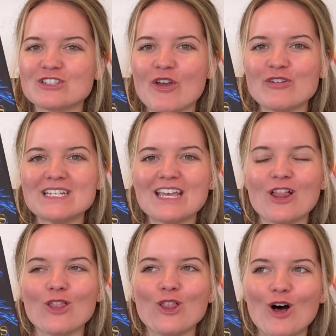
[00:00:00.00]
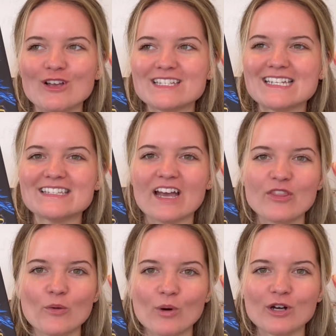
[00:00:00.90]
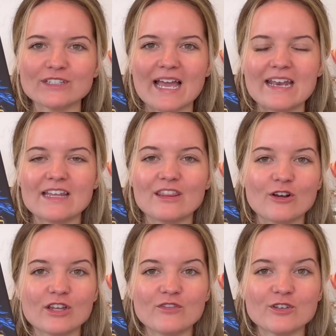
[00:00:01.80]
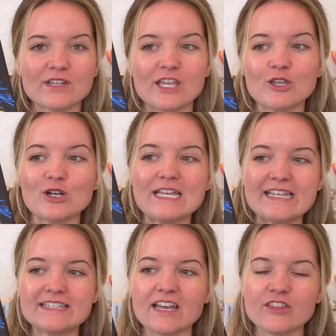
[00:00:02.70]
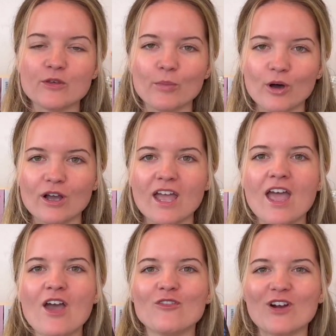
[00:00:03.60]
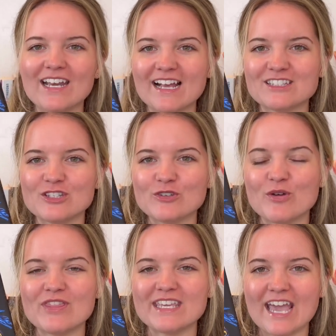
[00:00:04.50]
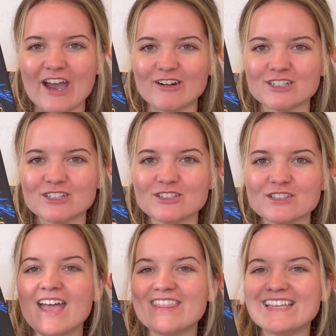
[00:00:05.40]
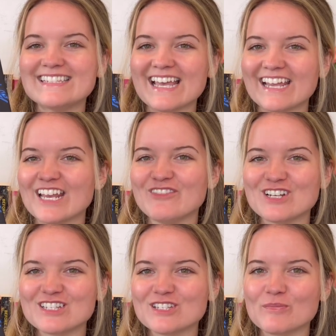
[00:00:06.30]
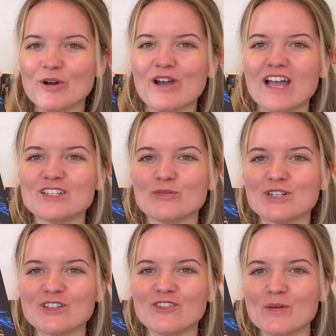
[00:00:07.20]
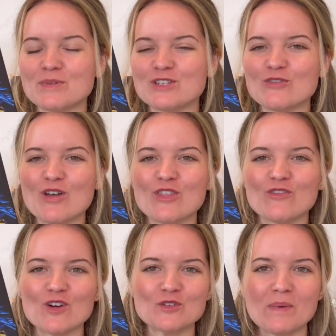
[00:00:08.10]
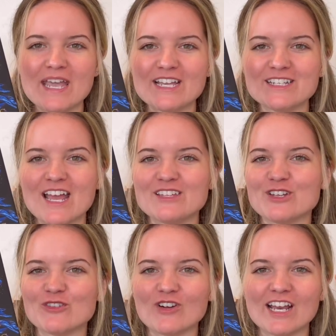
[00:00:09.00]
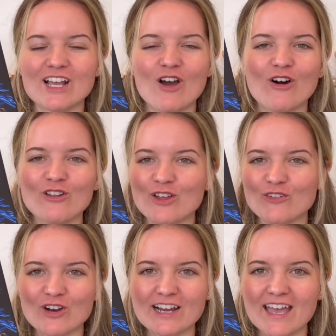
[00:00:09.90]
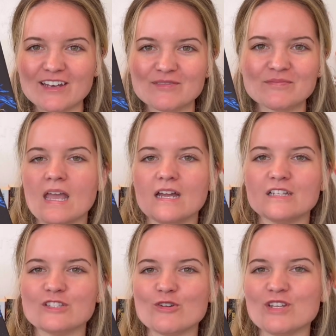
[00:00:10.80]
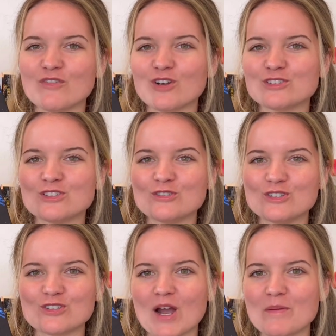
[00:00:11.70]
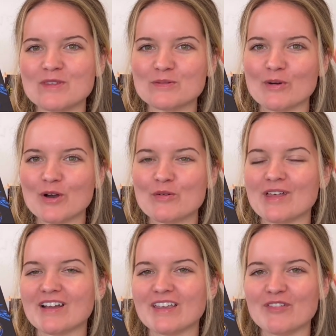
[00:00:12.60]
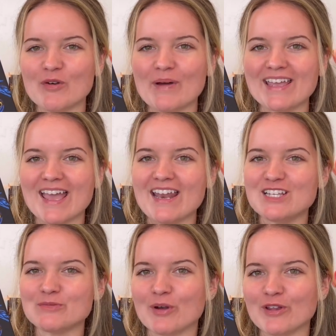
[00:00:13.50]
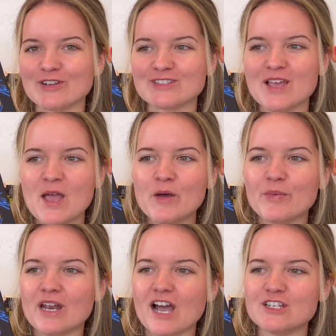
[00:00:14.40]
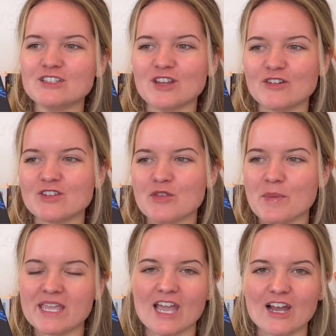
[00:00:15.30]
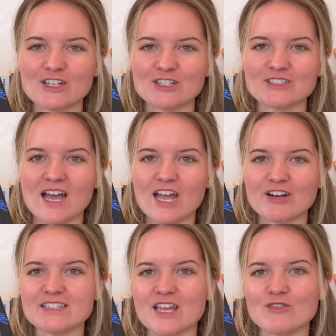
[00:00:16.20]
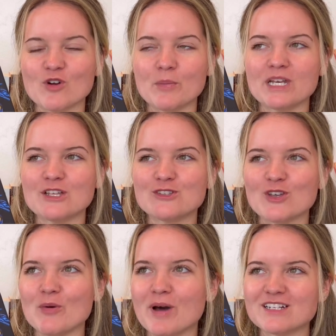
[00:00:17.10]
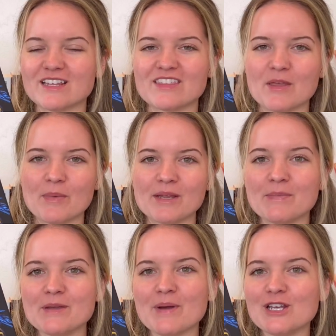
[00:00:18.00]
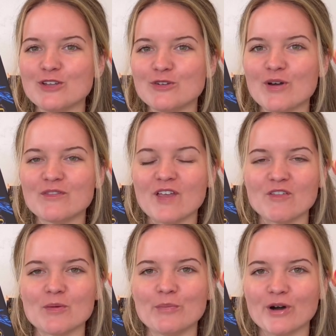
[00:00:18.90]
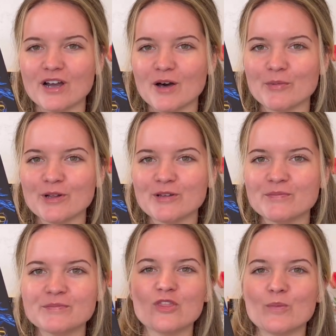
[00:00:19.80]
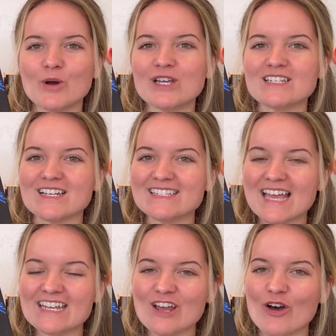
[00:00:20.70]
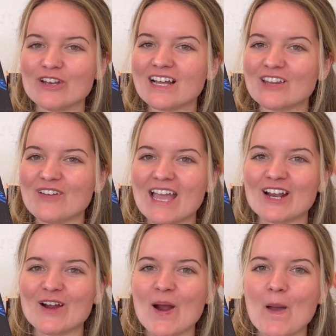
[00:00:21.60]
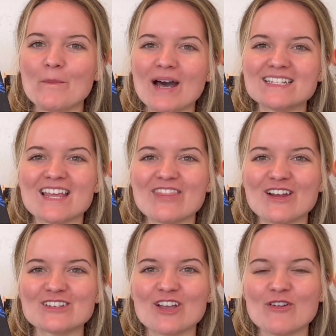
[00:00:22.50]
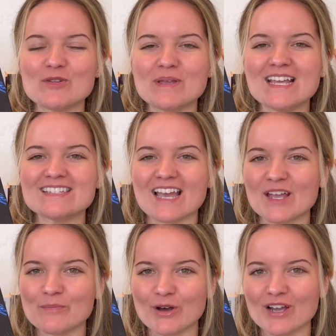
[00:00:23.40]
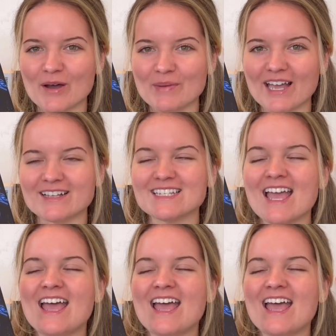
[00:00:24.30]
going to get lost inside the world, and it literally feels like you're inside the book right next to the characters. The second I finish this book, I just want to flip to the first page and start reading all over again. It's so difficult to describe this book without giving away any spoilers, but I just loved the main characters, Iris and Roman, so much. Like, they might be my new favorite book couple. The book does end on a cliffhanger, but there is going to be a second book coming out,